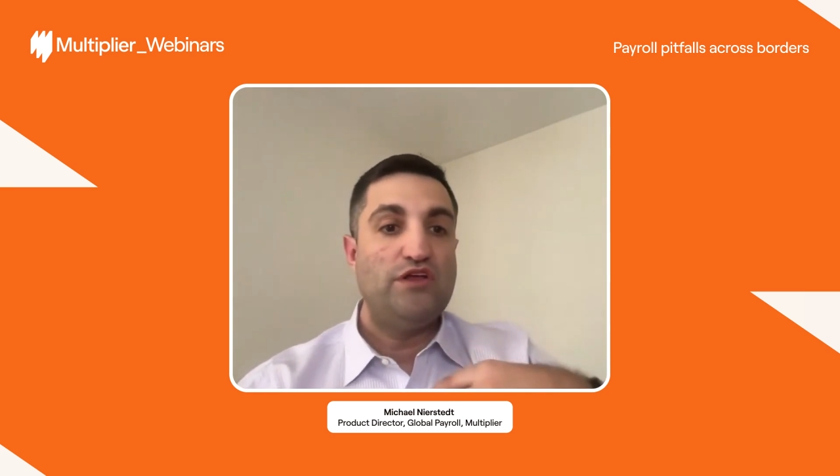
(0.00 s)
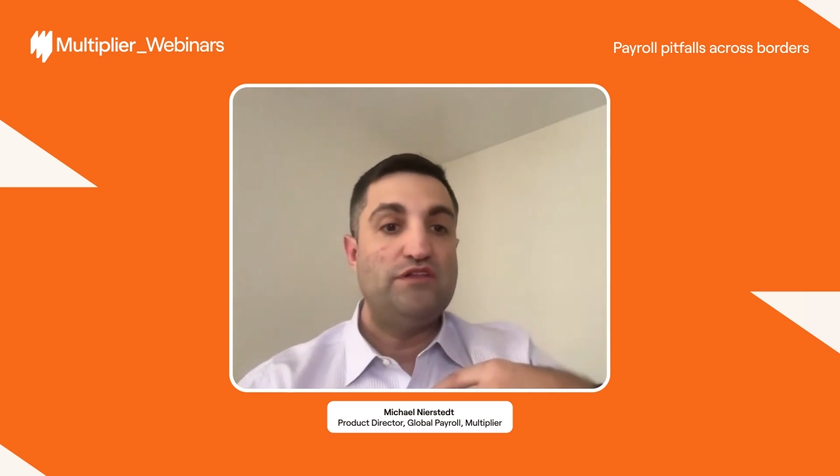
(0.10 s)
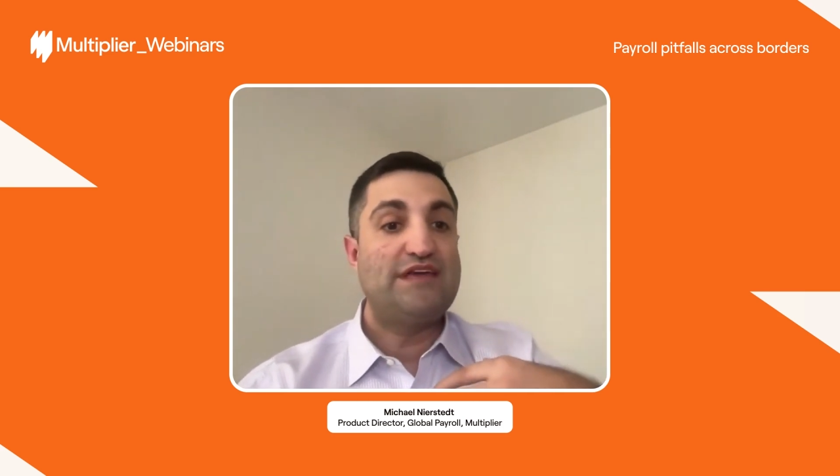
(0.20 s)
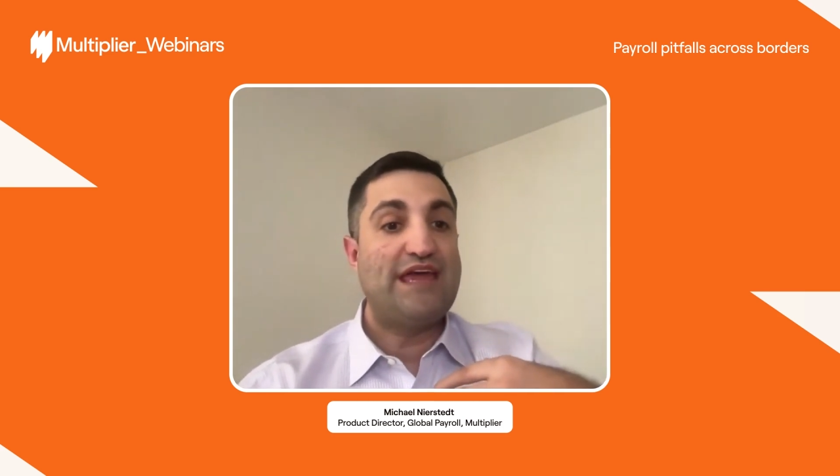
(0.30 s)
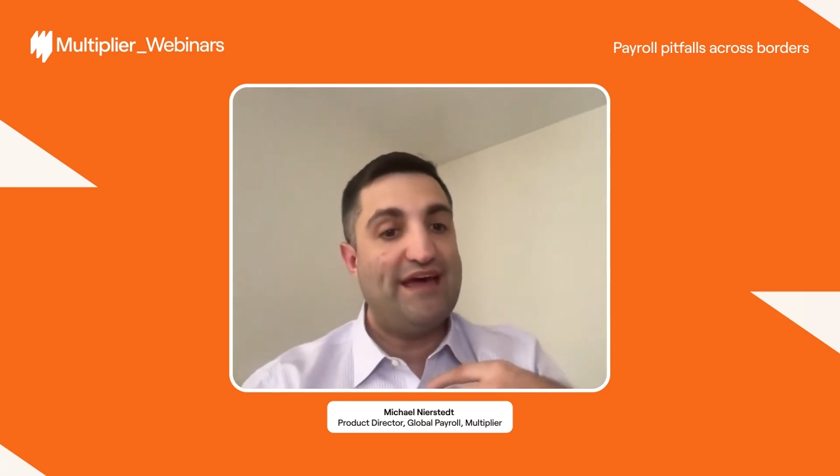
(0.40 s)

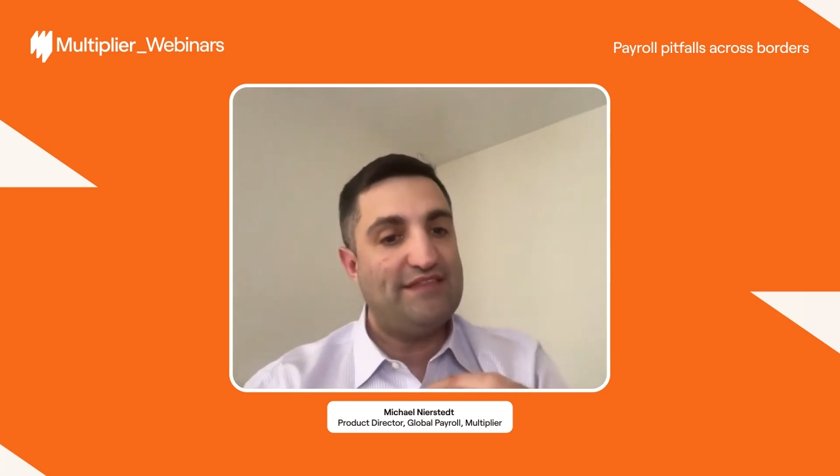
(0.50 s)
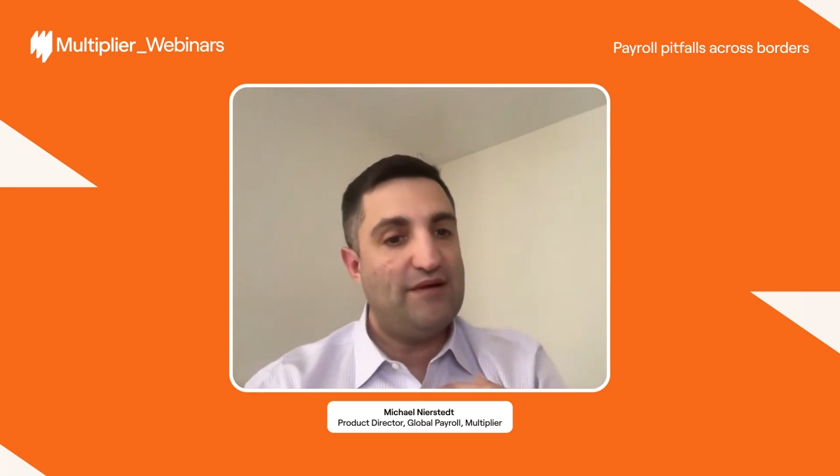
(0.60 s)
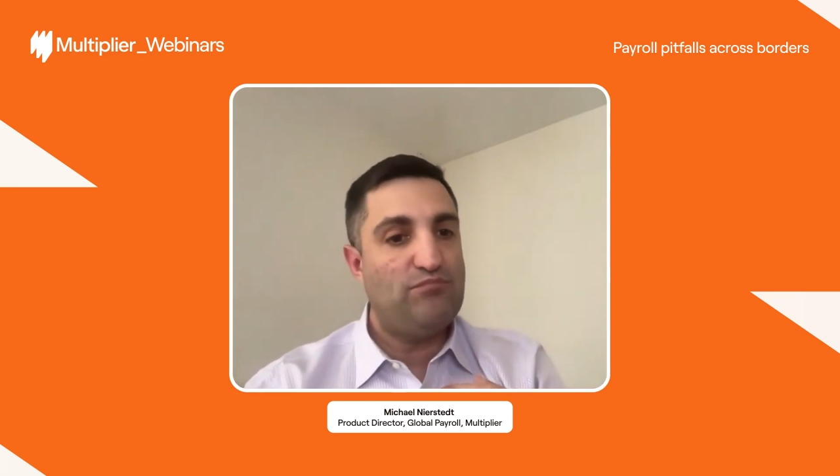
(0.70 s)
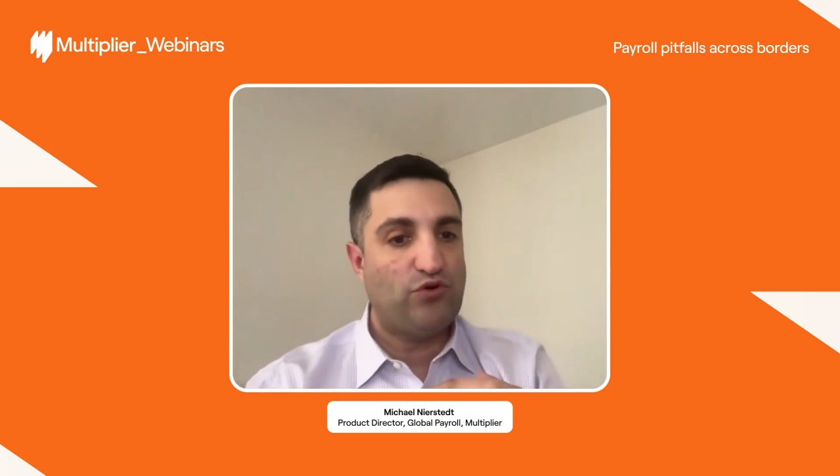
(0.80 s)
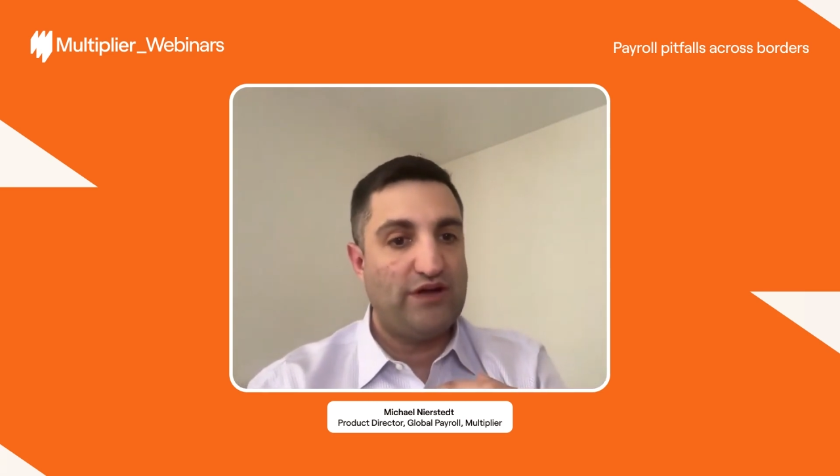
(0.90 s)
Can they
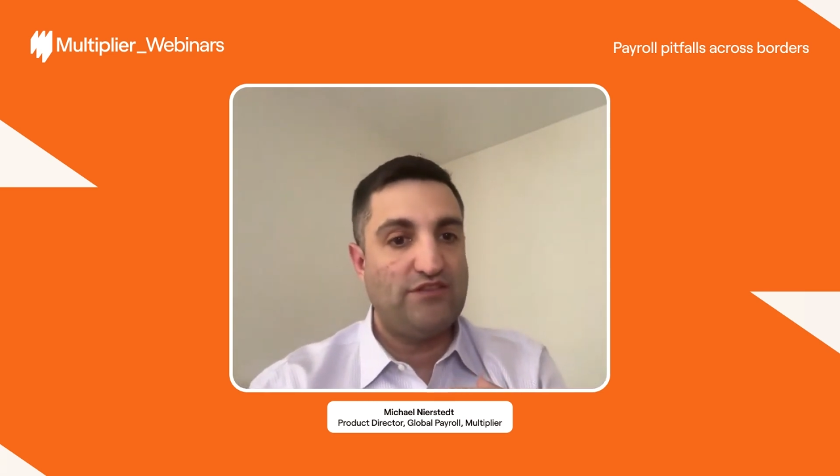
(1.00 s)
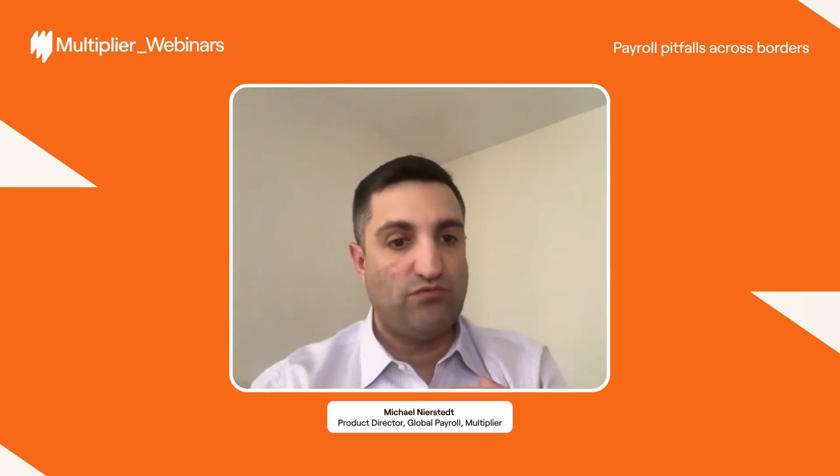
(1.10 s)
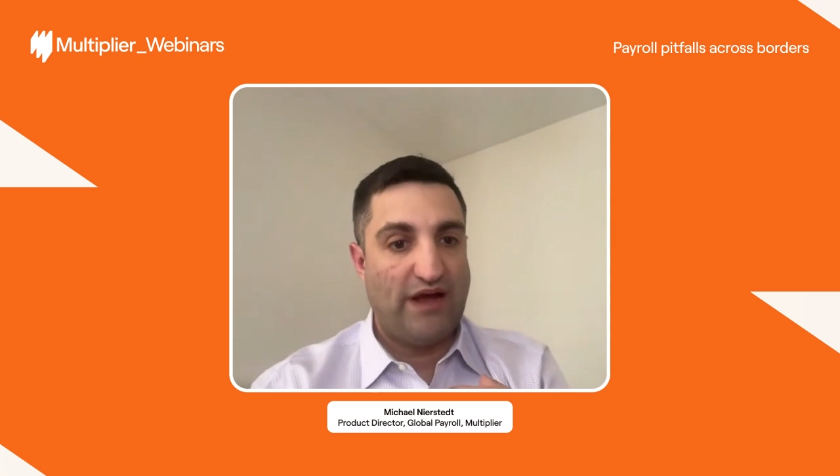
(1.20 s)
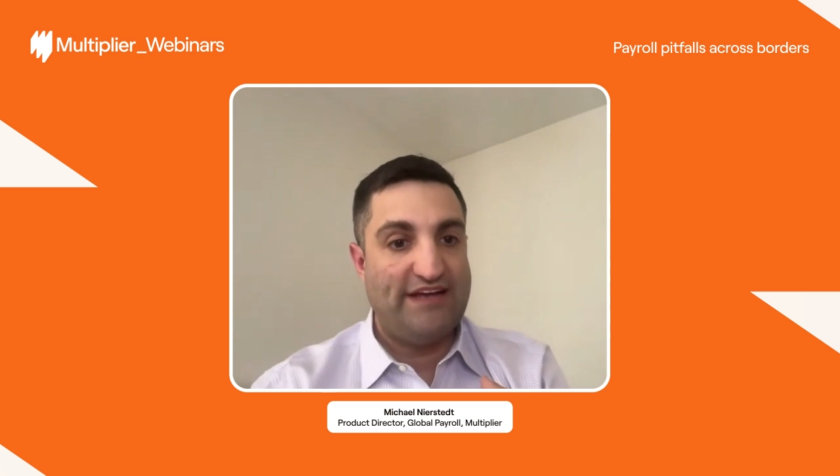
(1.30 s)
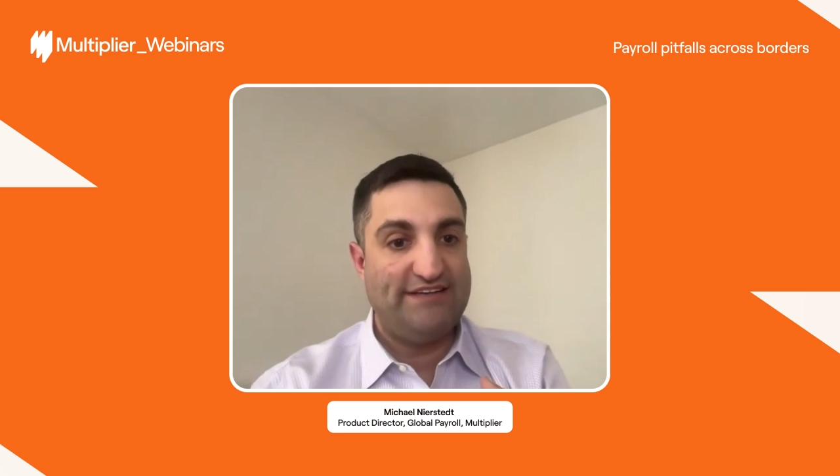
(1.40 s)
bring the
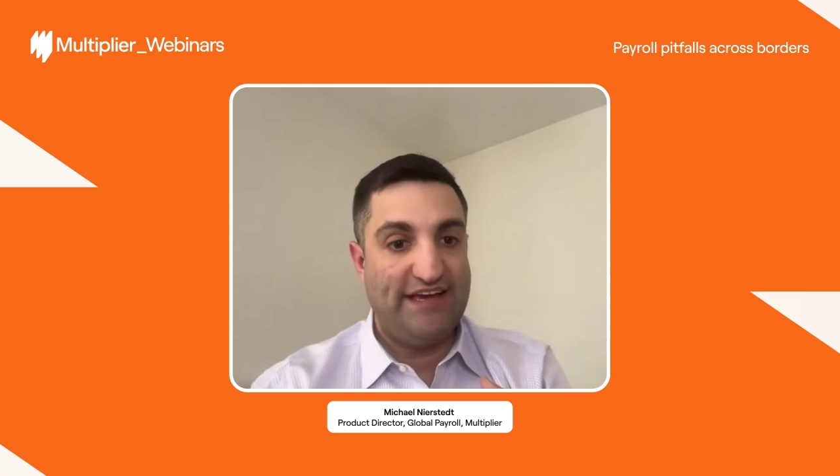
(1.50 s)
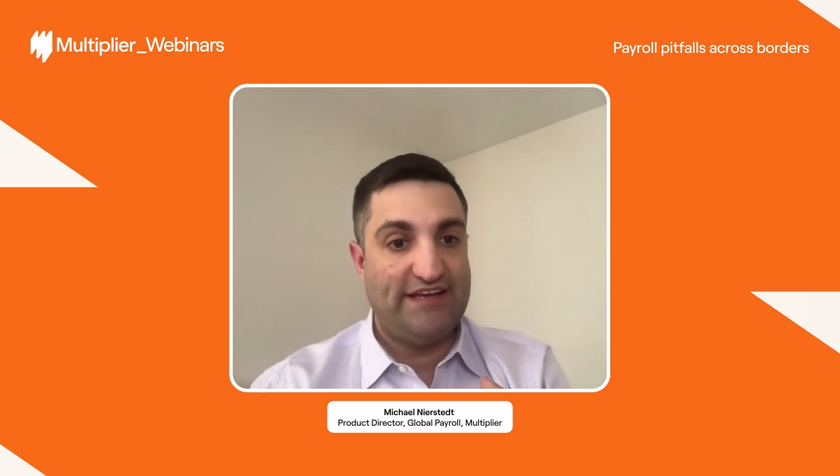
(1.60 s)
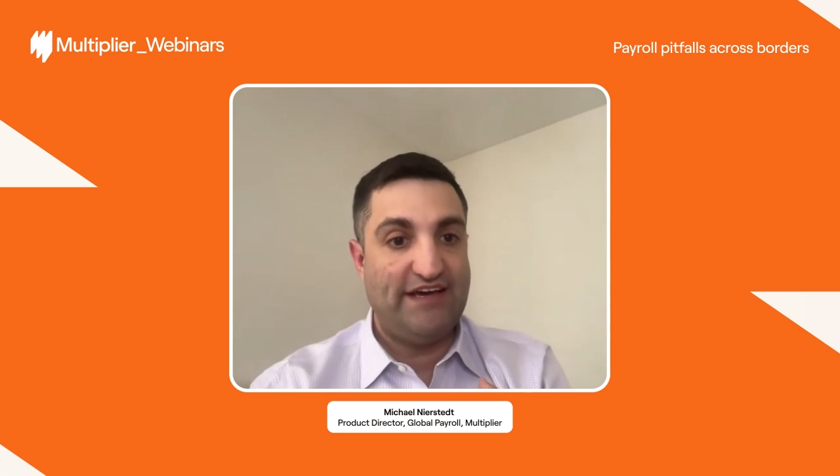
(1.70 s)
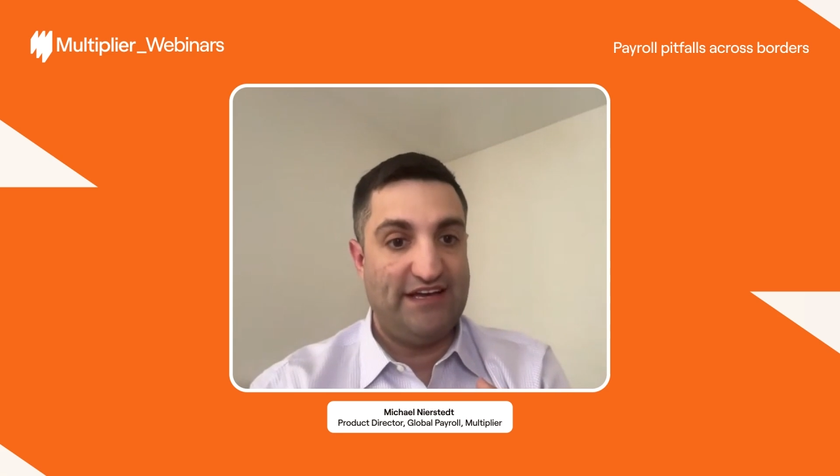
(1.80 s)
right data